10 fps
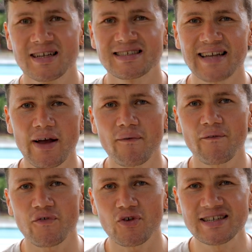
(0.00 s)
say on
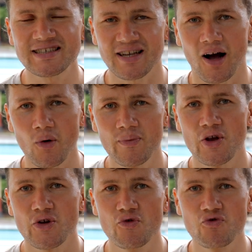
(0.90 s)
freestyle,
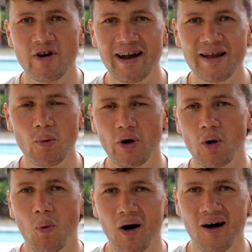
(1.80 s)
you really want to
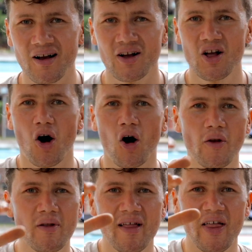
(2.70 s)
work
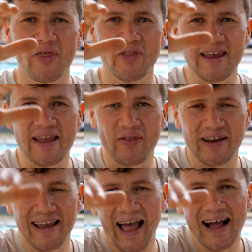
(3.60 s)
on the
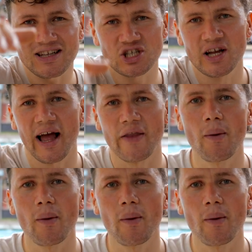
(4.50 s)
catch and